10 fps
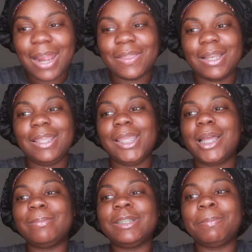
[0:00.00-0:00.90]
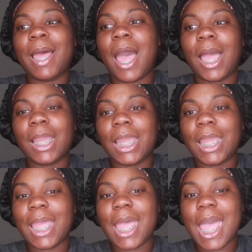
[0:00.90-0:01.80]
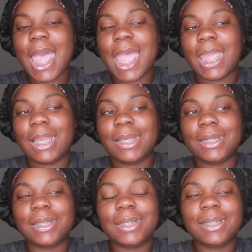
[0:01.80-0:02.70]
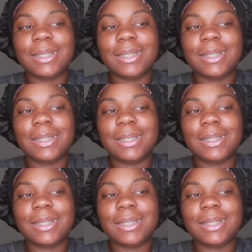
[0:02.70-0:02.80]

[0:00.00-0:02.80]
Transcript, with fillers: and then he comes back and